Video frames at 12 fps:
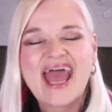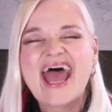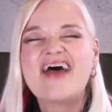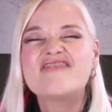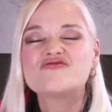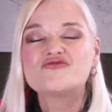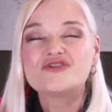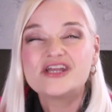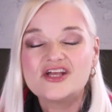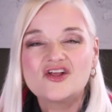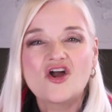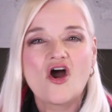Have
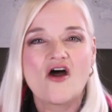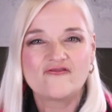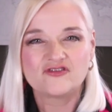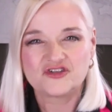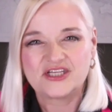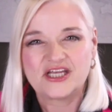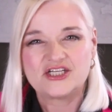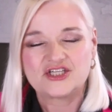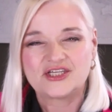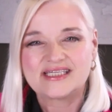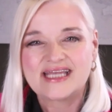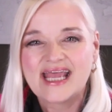real
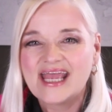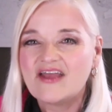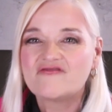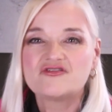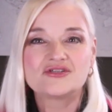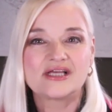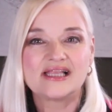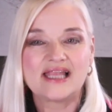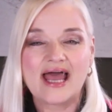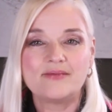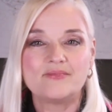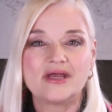conversations. If there's
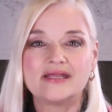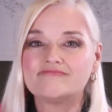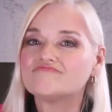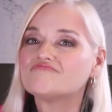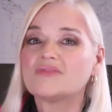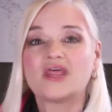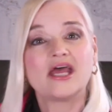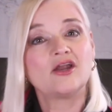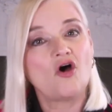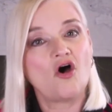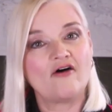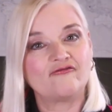alignment, then
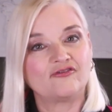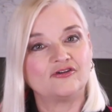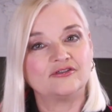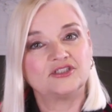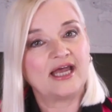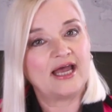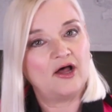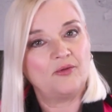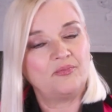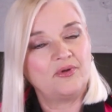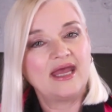offer to help.